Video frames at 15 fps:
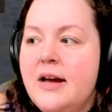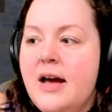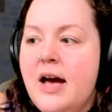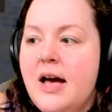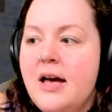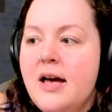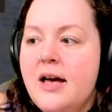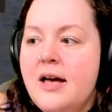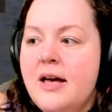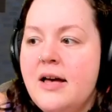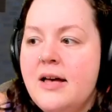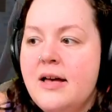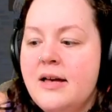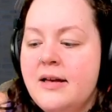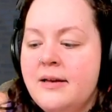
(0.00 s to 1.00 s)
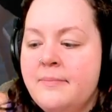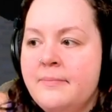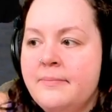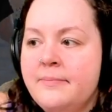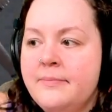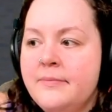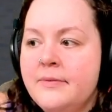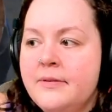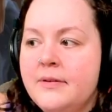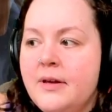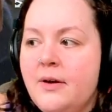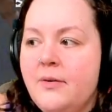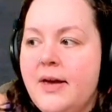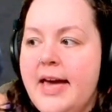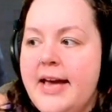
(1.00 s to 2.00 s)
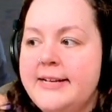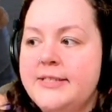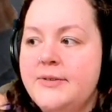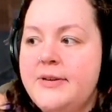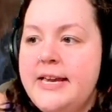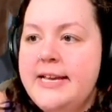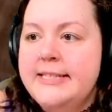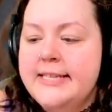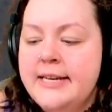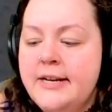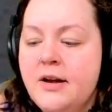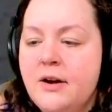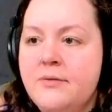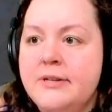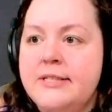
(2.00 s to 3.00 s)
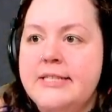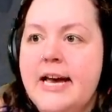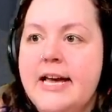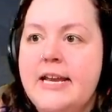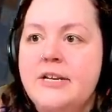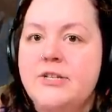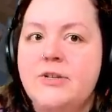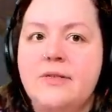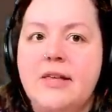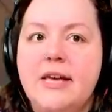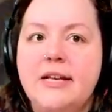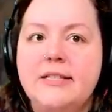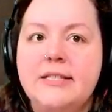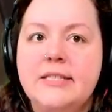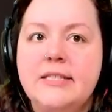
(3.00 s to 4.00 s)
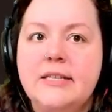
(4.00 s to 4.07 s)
Um, okay, so he's gonna go inside and do this.